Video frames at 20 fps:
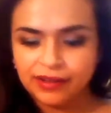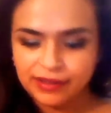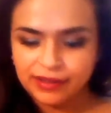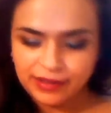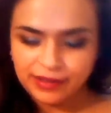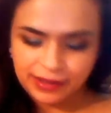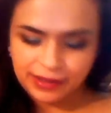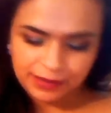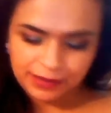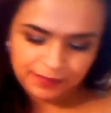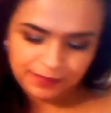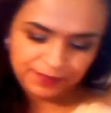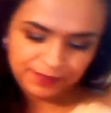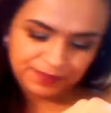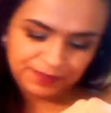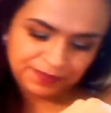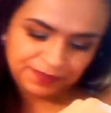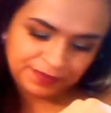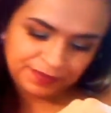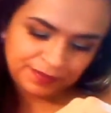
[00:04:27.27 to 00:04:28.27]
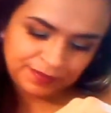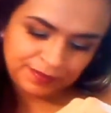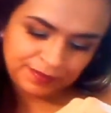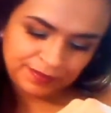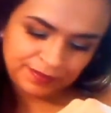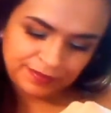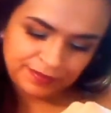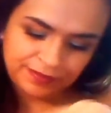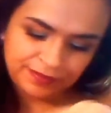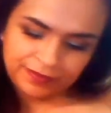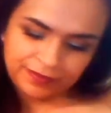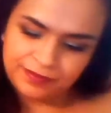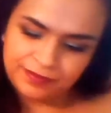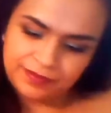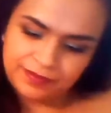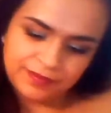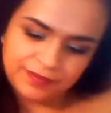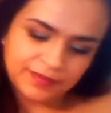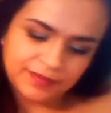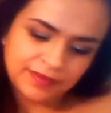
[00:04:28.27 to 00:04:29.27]
Um,
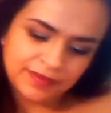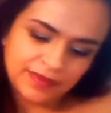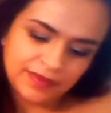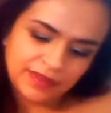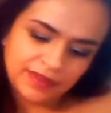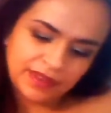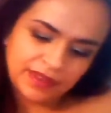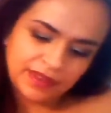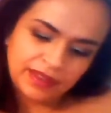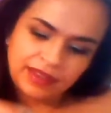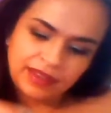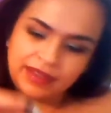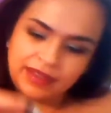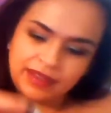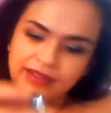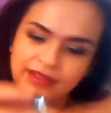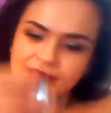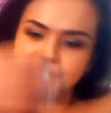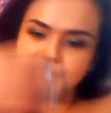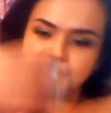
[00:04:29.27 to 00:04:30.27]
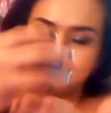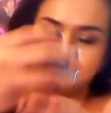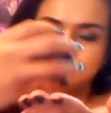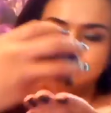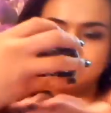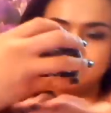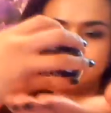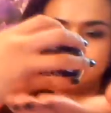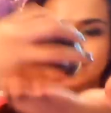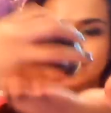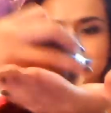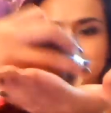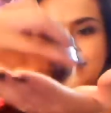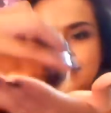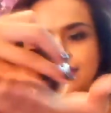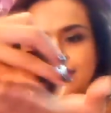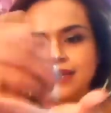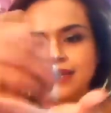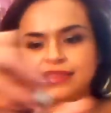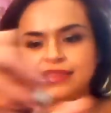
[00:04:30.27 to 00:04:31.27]
let me
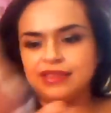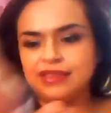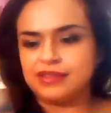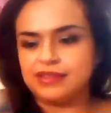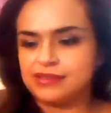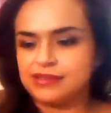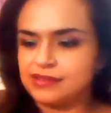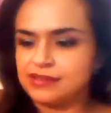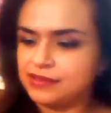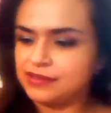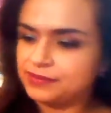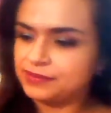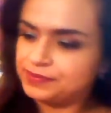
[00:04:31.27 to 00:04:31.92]
get this.